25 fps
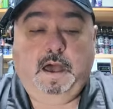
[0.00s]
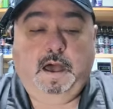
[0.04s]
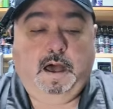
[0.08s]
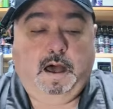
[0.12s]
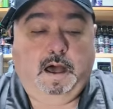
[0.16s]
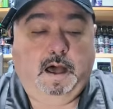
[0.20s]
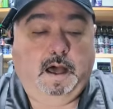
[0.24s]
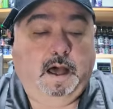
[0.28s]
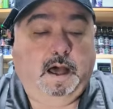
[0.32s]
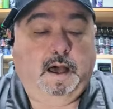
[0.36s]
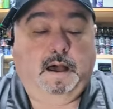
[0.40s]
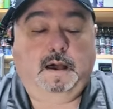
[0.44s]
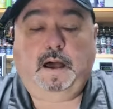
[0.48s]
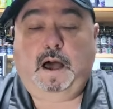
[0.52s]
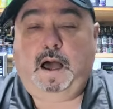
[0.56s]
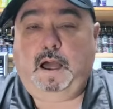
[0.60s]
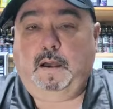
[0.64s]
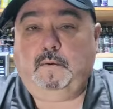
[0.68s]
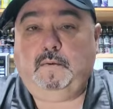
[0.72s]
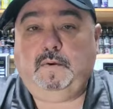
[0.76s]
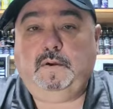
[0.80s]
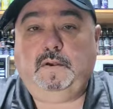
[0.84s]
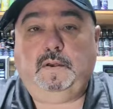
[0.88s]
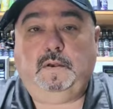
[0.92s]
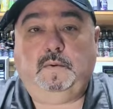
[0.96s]
I
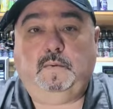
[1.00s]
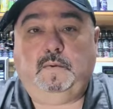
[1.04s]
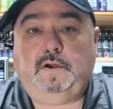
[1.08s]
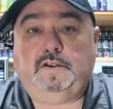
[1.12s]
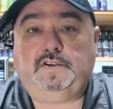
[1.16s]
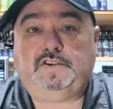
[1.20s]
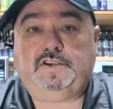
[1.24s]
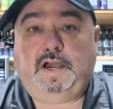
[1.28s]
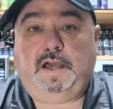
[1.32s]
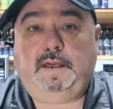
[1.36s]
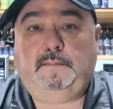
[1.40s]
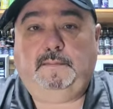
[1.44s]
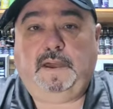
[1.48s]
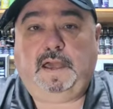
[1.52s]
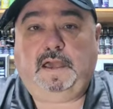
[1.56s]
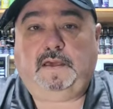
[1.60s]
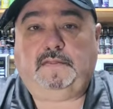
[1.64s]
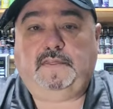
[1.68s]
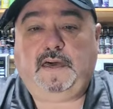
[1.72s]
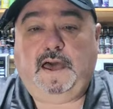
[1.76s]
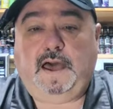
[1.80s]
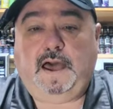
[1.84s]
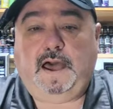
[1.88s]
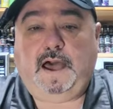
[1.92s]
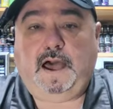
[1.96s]
really want to try and make
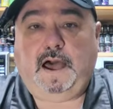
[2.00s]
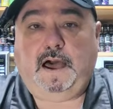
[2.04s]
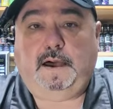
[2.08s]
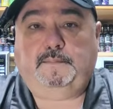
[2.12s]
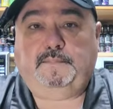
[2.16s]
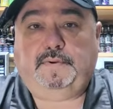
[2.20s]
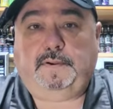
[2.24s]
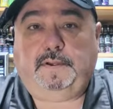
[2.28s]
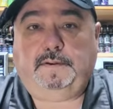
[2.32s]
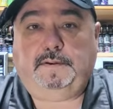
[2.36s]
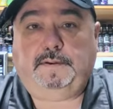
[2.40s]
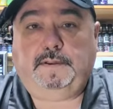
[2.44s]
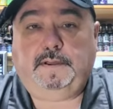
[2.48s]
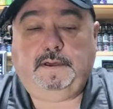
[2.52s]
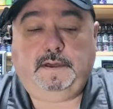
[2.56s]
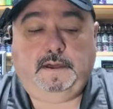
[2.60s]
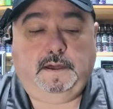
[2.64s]
that happen.